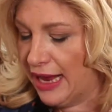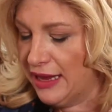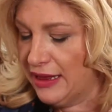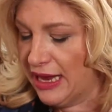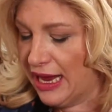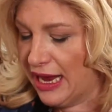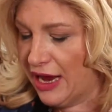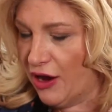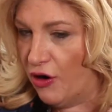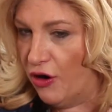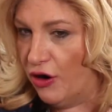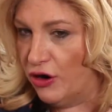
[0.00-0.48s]
And
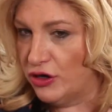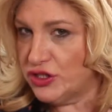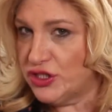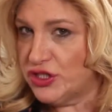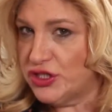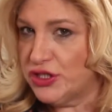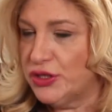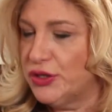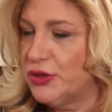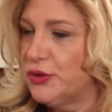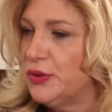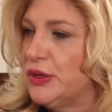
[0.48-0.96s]
they
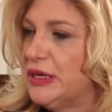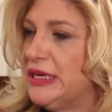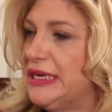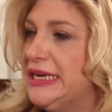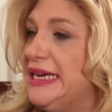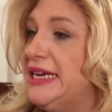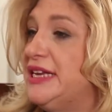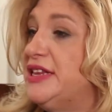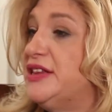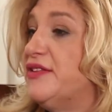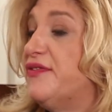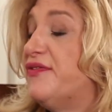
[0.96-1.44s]
also
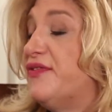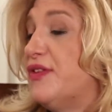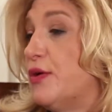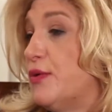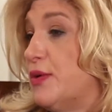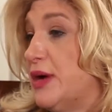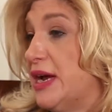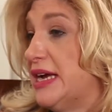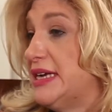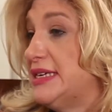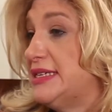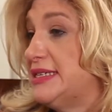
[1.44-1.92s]
need the
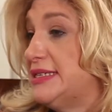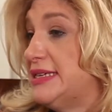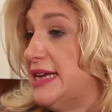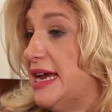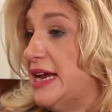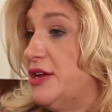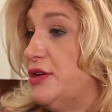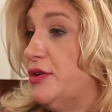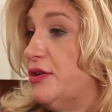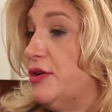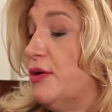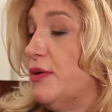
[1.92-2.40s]
focus,
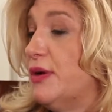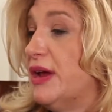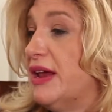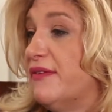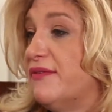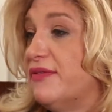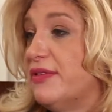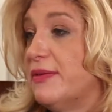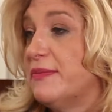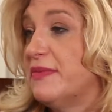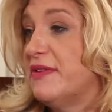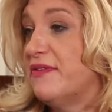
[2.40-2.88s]
and you don't
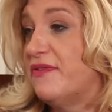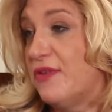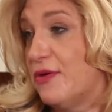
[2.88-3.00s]
give them the